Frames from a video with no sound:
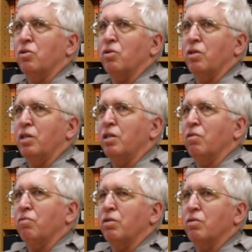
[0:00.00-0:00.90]
so they'd get
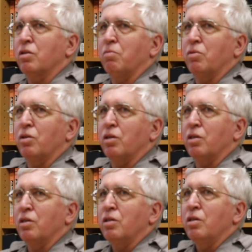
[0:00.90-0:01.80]
rid of some of
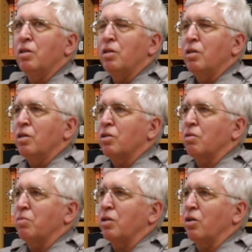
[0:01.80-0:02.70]
the
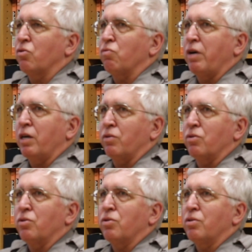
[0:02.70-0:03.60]
other
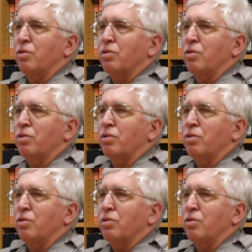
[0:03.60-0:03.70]
routes,